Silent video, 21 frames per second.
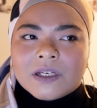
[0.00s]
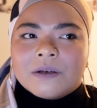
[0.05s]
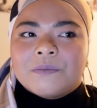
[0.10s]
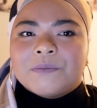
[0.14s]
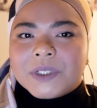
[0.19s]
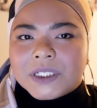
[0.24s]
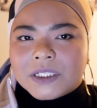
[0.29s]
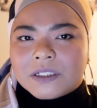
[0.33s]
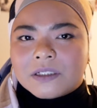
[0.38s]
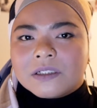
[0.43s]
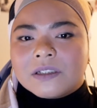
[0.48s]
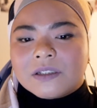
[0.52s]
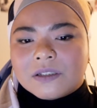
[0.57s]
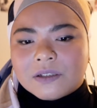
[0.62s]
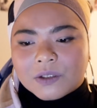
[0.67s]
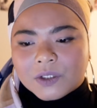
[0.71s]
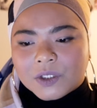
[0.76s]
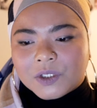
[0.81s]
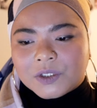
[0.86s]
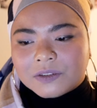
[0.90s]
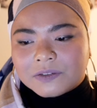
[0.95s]
because
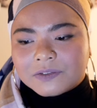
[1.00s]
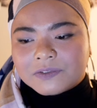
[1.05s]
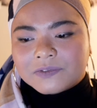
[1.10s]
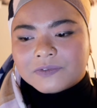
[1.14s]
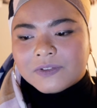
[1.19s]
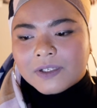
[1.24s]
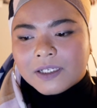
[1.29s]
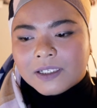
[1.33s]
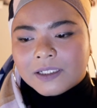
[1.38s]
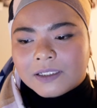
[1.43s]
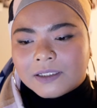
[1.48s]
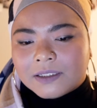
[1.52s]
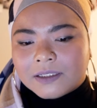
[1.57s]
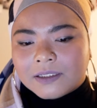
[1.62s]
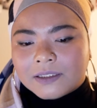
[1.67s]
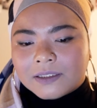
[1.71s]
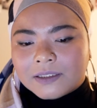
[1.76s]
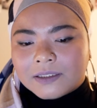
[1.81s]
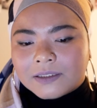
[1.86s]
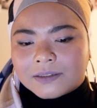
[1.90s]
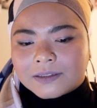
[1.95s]
of
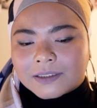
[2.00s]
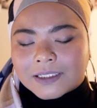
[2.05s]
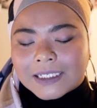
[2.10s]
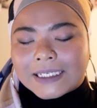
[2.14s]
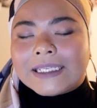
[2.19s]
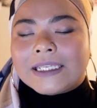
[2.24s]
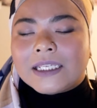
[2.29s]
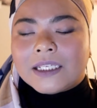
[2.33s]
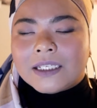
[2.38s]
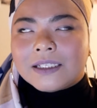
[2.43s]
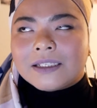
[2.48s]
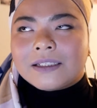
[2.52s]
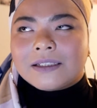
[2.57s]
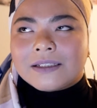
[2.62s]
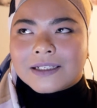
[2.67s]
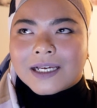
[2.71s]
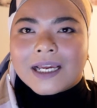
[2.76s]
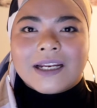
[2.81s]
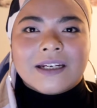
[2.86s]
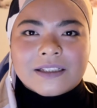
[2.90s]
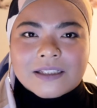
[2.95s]
he
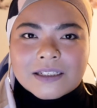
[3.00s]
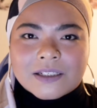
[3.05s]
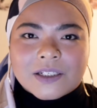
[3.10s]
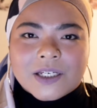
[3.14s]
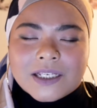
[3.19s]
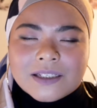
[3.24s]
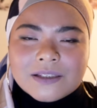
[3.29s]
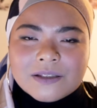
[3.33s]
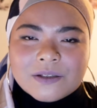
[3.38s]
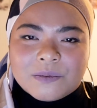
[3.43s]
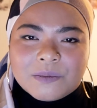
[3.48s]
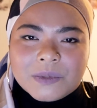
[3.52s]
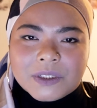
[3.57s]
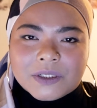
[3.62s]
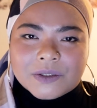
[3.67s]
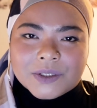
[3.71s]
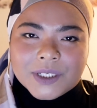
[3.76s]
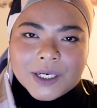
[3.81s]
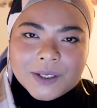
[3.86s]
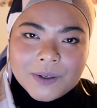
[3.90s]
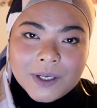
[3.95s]
kind of suggests to me
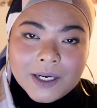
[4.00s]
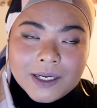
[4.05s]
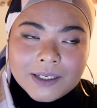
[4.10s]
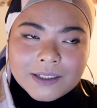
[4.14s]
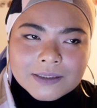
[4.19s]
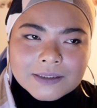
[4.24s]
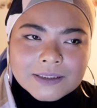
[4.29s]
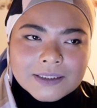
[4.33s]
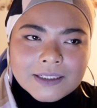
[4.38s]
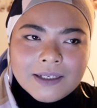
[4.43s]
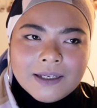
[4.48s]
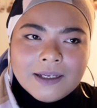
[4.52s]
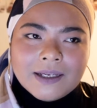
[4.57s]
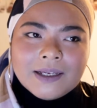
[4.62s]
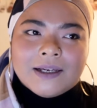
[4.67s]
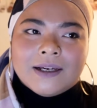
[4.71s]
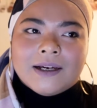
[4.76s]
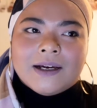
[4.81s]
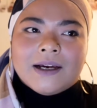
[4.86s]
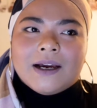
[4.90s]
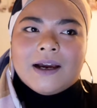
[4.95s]
to direct,
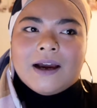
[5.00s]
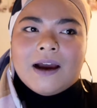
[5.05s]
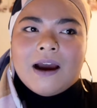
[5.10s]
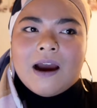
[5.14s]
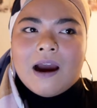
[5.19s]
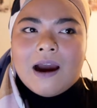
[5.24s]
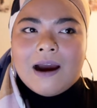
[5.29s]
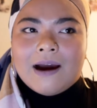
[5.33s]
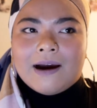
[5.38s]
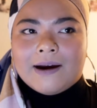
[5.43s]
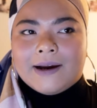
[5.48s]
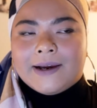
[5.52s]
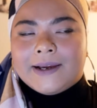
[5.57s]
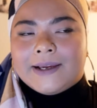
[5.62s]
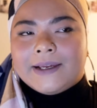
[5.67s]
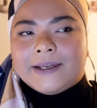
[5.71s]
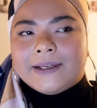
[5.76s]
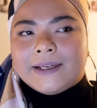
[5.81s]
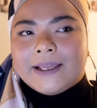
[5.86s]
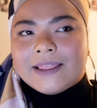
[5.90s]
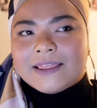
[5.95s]

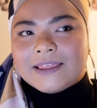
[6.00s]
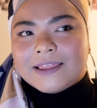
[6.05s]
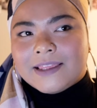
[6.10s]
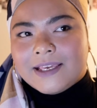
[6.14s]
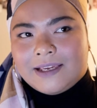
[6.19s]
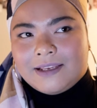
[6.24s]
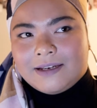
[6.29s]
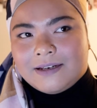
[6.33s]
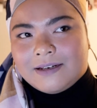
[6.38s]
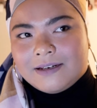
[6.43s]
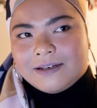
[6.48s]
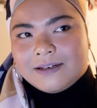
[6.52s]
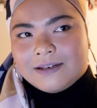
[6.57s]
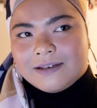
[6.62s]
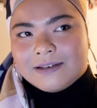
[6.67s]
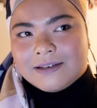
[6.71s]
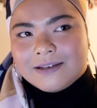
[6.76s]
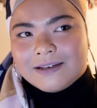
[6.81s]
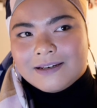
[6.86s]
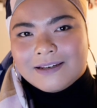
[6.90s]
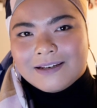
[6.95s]
I
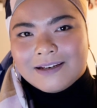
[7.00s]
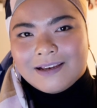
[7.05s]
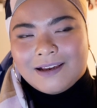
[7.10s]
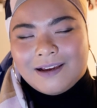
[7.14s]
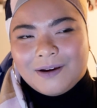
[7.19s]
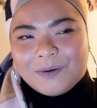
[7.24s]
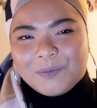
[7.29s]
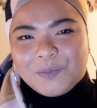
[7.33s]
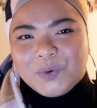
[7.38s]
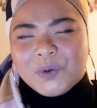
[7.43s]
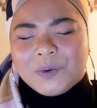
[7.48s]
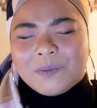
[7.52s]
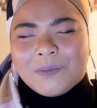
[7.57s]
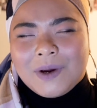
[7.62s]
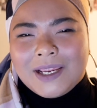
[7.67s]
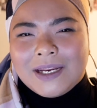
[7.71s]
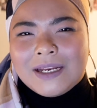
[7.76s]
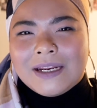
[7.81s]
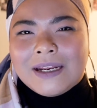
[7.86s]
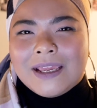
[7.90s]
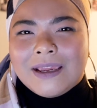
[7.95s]
then put
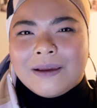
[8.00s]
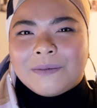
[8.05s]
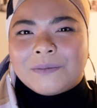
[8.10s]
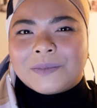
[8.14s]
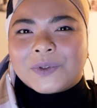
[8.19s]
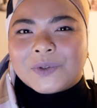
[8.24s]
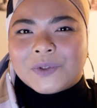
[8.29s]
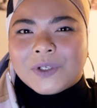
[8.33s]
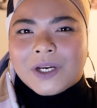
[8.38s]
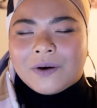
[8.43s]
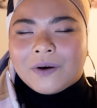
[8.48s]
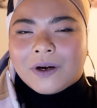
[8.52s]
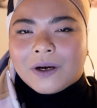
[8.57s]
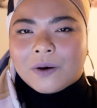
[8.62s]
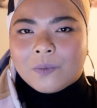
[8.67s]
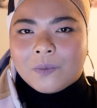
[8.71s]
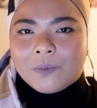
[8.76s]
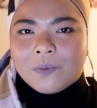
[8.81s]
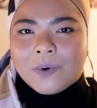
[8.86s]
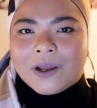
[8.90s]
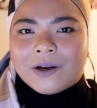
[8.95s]
my name to direct
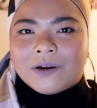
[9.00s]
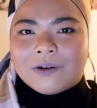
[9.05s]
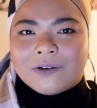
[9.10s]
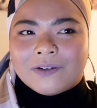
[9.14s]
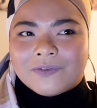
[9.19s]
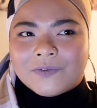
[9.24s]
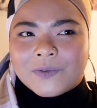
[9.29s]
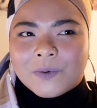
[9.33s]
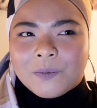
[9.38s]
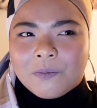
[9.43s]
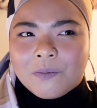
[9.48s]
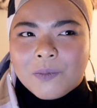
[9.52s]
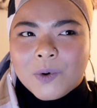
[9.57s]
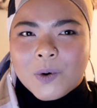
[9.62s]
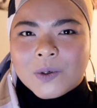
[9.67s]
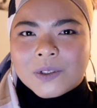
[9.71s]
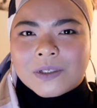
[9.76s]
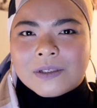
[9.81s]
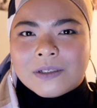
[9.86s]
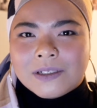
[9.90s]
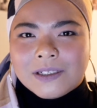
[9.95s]
one of the
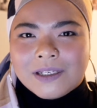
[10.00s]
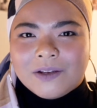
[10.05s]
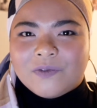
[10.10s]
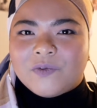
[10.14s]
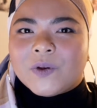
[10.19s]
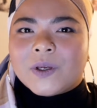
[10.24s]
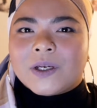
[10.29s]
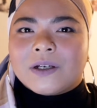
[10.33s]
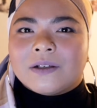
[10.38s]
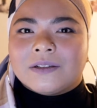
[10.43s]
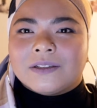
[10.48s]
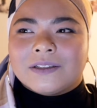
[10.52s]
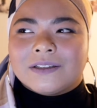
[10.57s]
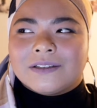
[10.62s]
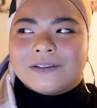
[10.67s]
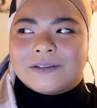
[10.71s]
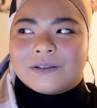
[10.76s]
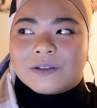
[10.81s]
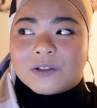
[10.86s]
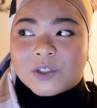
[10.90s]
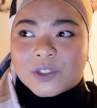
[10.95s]
most difficult
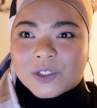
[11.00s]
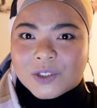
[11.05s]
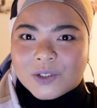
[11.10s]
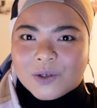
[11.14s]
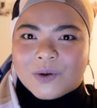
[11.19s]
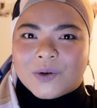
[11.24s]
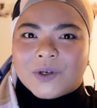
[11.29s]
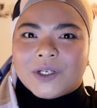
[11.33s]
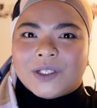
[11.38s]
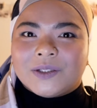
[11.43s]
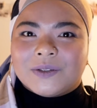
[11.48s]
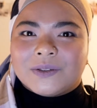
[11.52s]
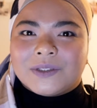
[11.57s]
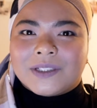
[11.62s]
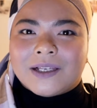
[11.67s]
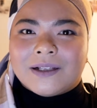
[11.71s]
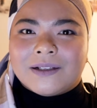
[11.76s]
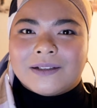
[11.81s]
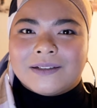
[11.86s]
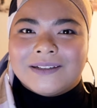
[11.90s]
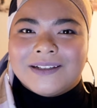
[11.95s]
story to
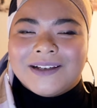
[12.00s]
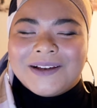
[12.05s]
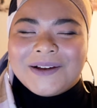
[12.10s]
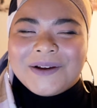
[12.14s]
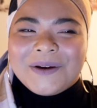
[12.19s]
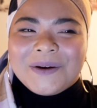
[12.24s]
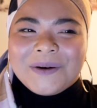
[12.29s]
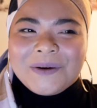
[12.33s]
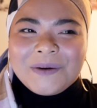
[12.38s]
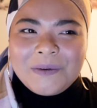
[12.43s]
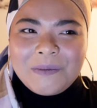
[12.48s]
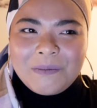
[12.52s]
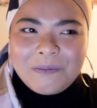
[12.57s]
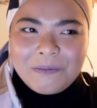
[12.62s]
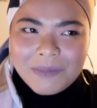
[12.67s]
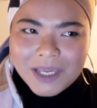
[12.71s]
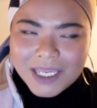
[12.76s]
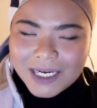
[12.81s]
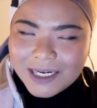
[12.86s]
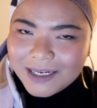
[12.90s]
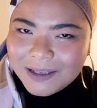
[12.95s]
tell,
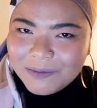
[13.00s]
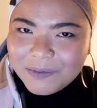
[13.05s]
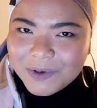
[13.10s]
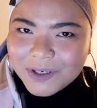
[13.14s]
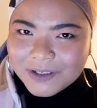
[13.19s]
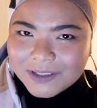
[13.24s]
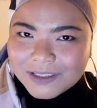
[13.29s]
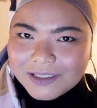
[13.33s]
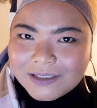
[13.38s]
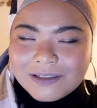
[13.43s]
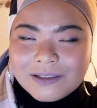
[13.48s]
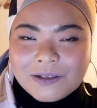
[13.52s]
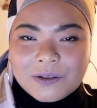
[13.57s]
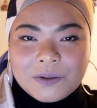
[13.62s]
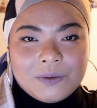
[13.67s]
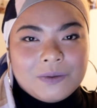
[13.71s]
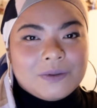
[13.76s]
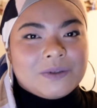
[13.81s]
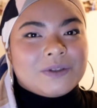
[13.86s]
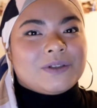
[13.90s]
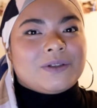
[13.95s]
mainly because it's a
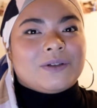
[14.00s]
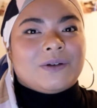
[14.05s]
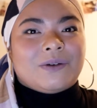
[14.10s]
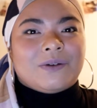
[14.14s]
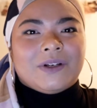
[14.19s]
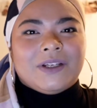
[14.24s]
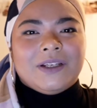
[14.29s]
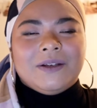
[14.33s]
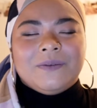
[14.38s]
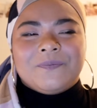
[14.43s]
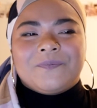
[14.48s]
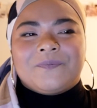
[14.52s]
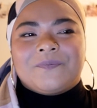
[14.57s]
good story.